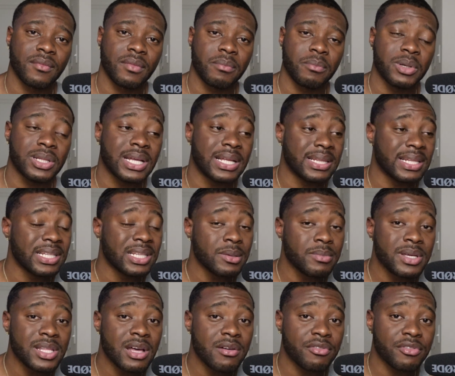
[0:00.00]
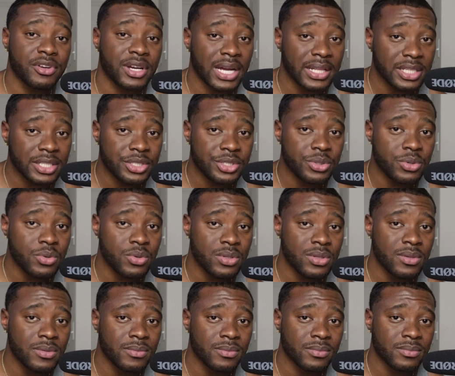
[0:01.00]
But a little bit of
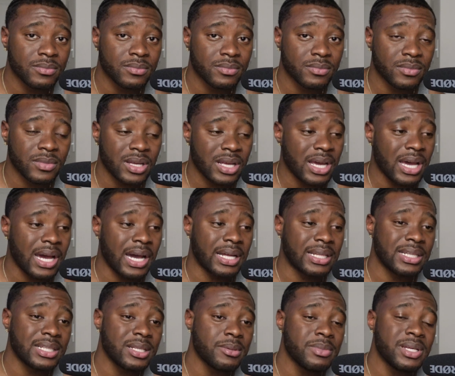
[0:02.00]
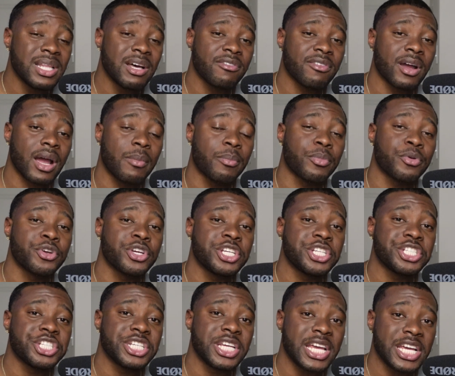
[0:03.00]
gratitude, a little bit of
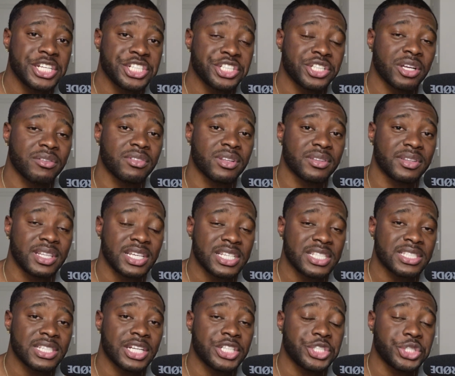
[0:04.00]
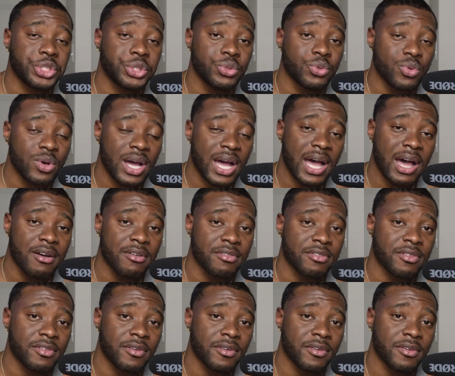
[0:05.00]
appreciation of the things that you do have